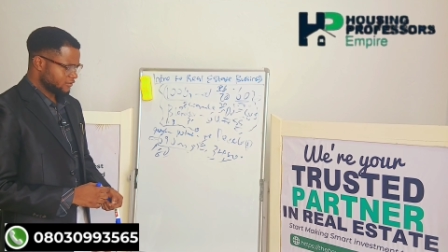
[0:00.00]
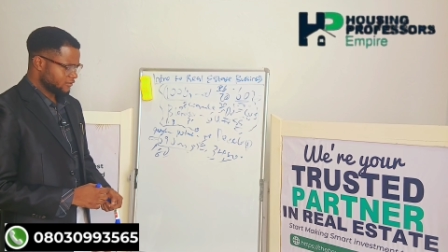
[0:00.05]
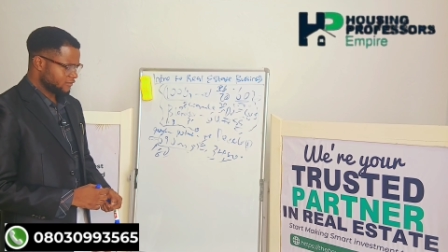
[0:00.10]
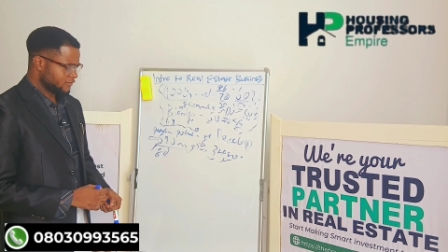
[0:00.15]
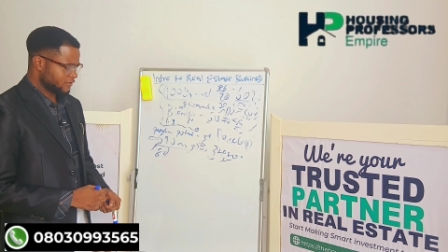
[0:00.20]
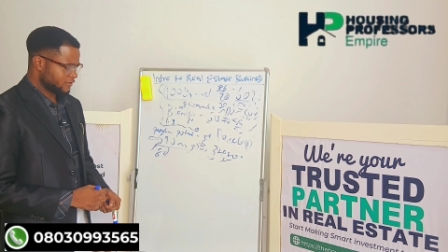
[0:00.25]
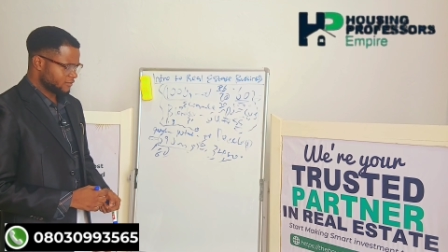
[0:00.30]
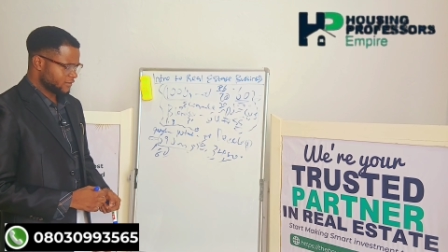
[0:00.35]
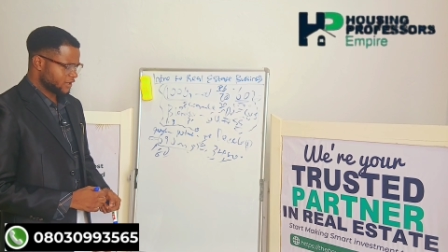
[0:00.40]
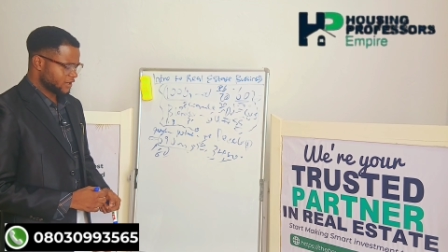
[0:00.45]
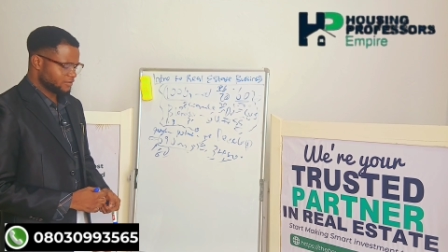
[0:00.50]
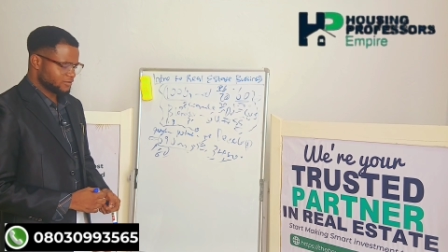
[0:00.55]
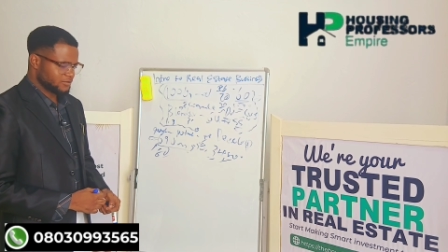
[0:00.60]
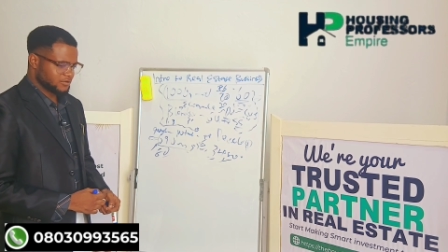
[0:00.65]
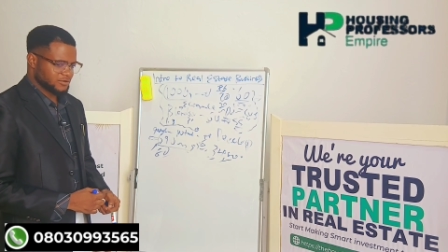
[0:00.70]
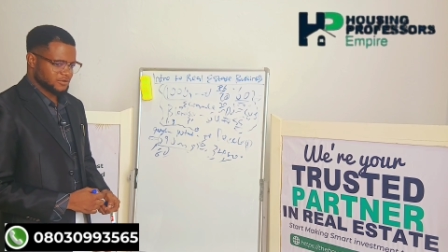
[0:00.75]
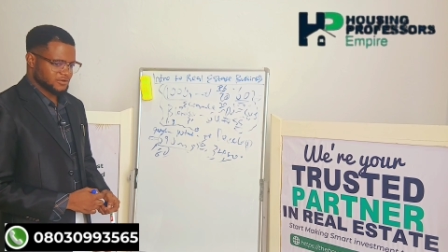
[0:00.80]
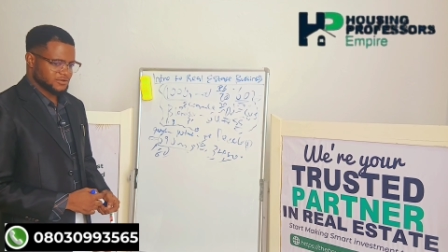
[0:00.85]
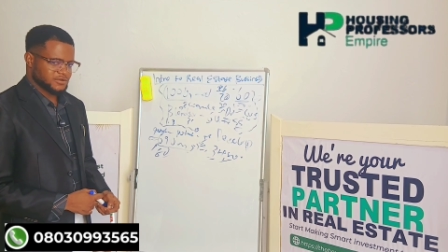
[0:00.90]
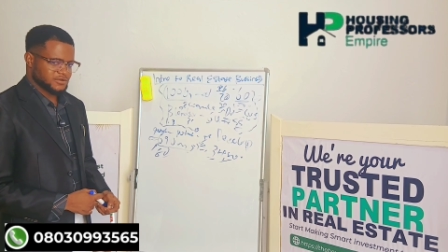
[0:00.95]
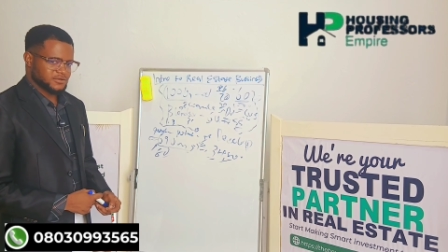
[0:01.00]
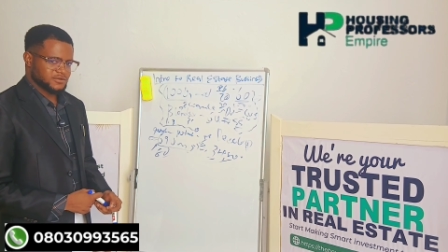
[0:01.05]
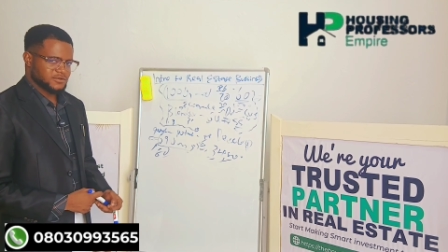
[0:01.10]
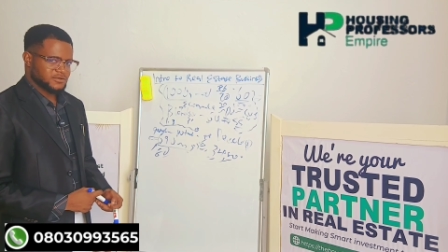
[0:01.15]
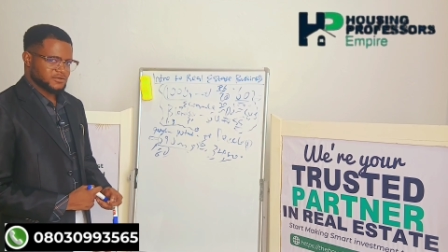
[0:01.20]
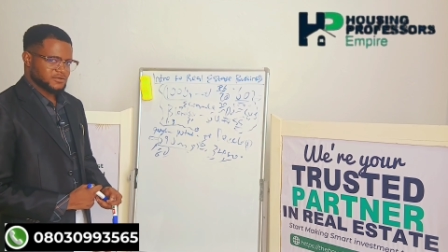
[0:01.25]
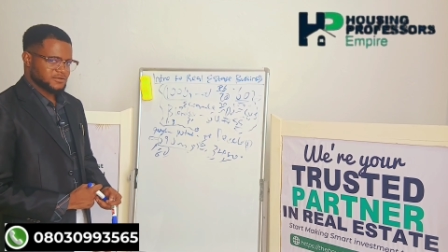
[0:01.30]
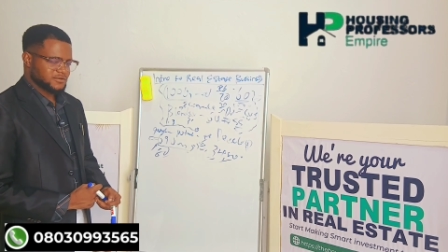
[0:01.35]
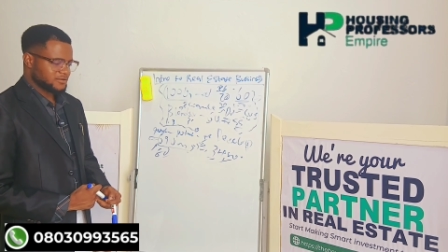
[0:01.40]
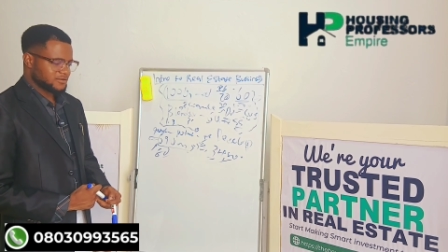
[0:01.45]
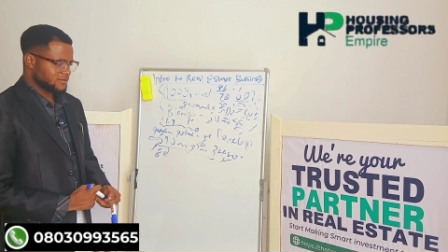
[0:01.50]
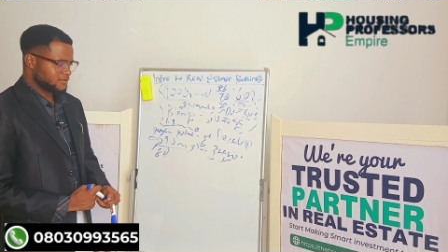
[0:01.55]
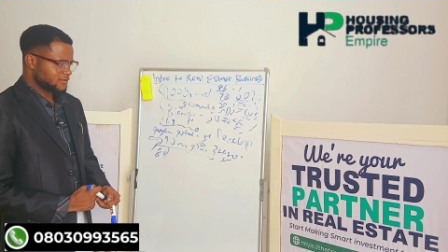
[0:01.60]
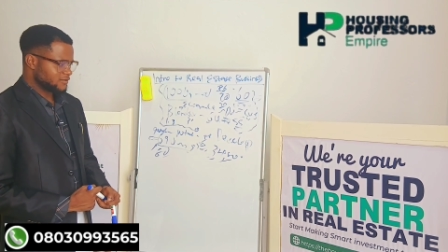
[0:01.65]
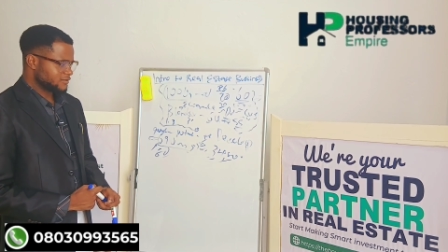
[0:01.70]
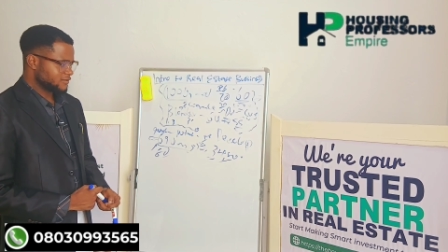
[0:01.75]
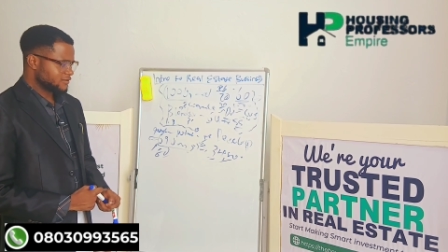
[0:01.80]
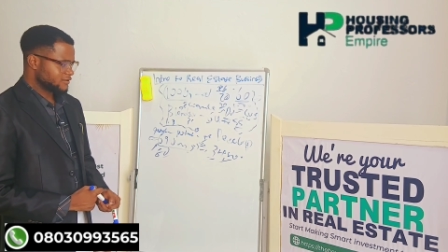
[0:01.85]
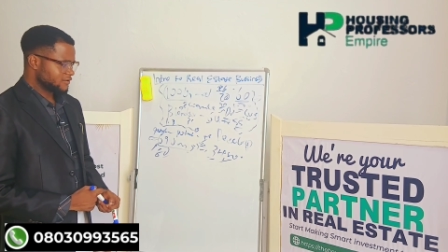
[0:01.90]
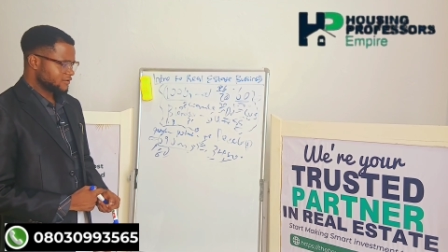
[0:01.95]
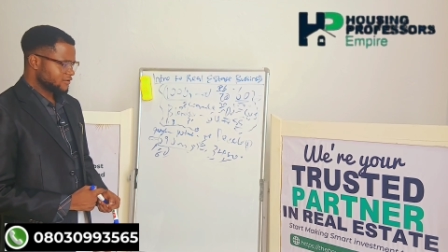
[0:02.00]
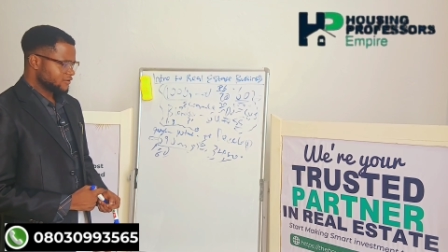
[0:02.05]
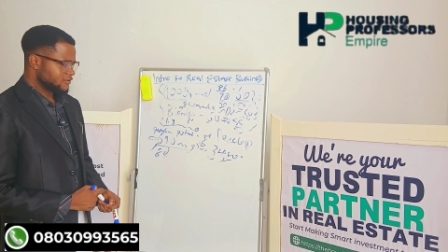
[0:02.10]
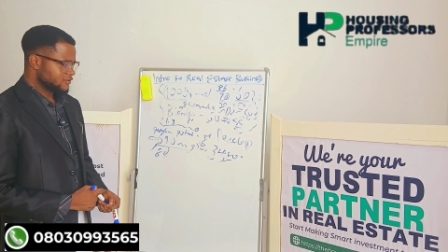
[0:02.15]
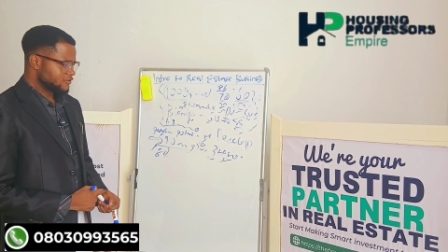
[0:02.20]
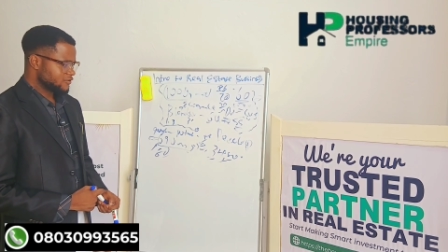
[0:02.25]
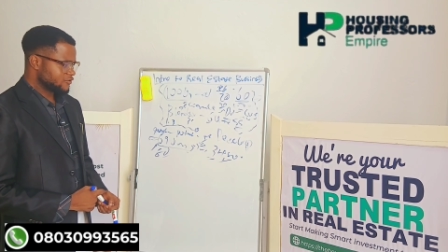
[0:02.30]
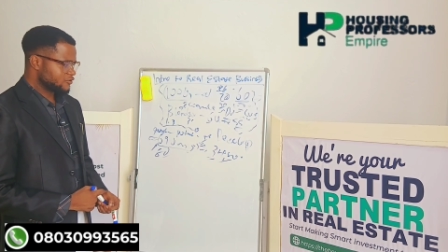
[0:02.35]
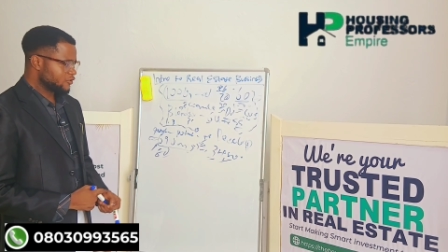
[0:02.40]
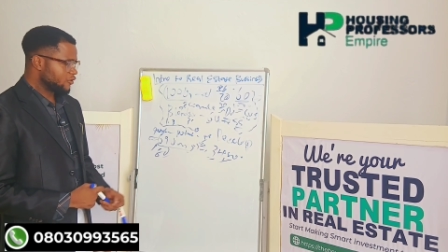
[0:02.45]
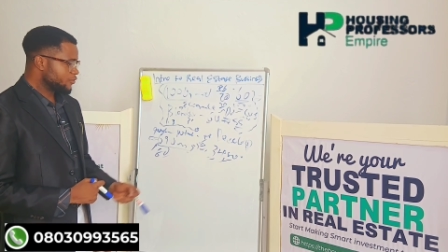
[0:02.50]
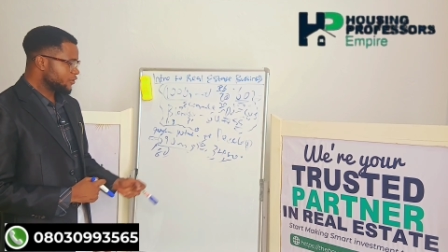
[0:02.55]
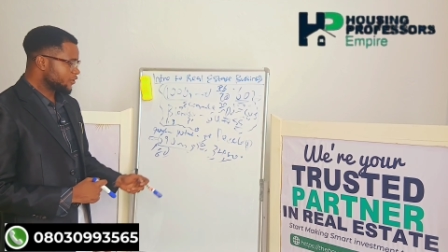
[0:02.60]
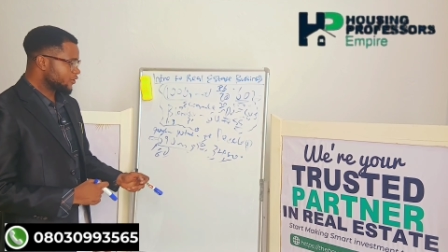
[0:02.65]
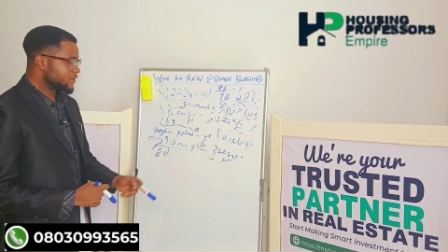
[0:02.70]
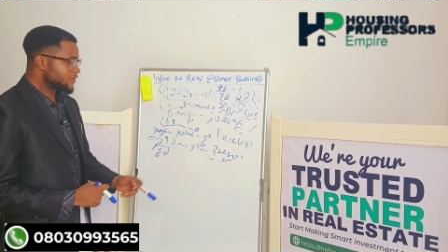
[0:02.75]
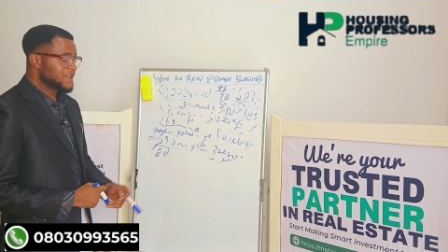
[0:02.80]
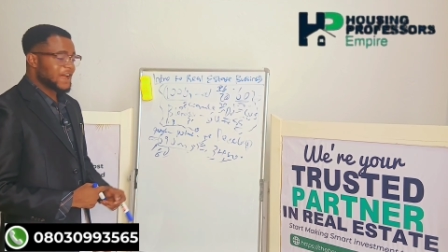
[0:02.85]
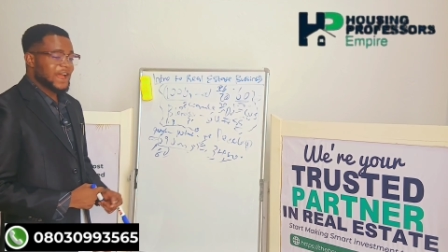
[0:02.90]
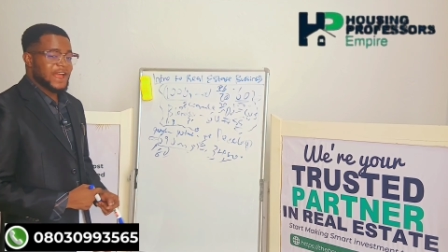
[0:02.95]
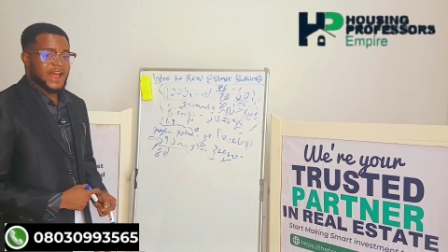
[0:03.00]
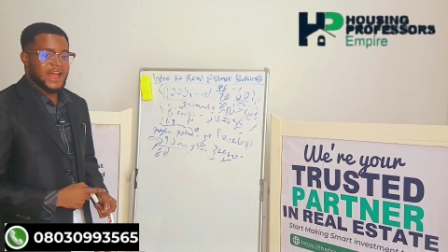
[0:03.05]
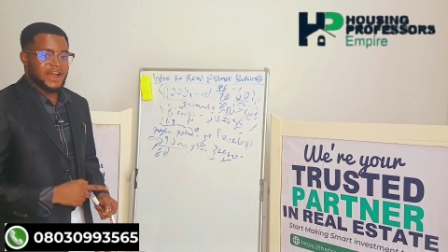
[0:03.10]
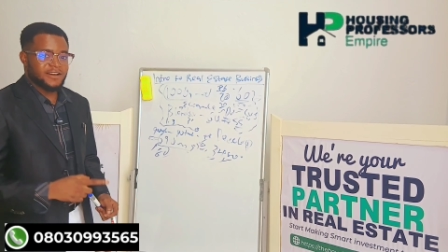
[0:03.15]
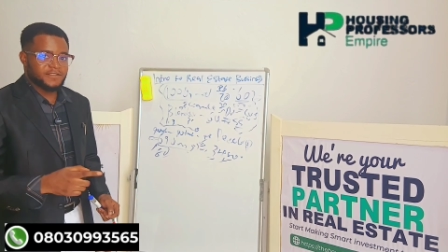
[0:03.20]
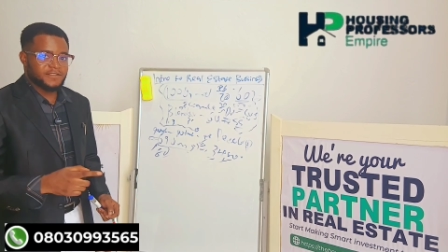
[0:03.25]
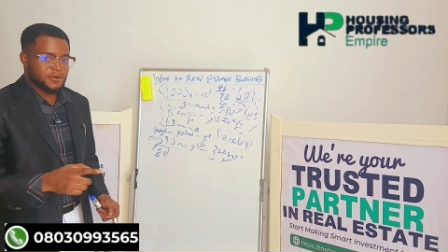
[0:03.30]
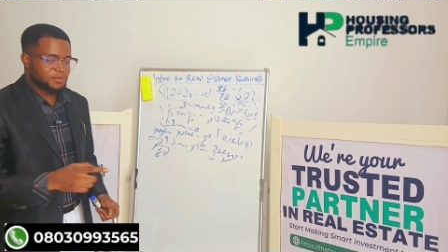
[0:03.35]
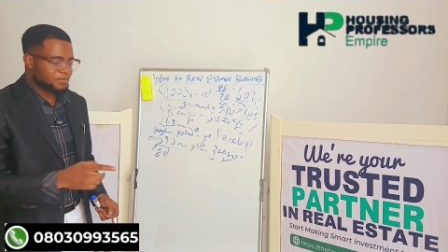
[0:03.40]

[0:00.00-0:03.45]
from that product. So because I have the